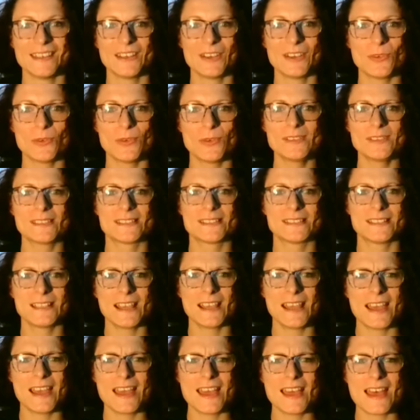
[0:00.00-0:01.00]

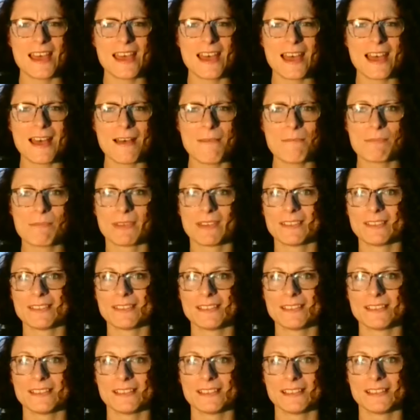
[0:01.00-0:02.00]
Awesome.
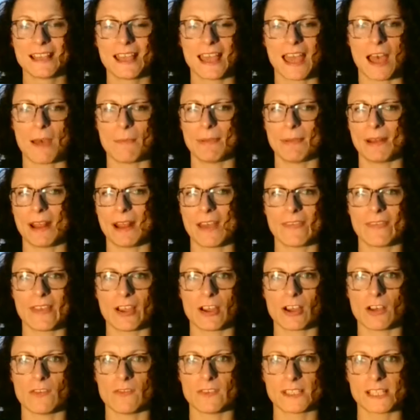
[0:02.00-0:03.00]
Happy to have
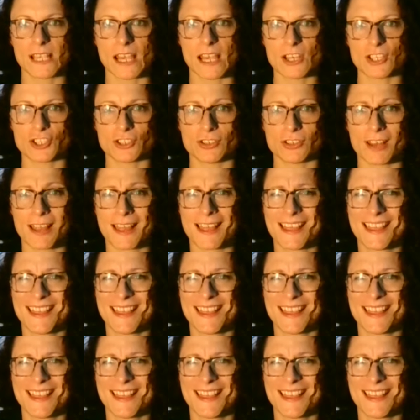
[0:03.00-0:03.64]
that conversation.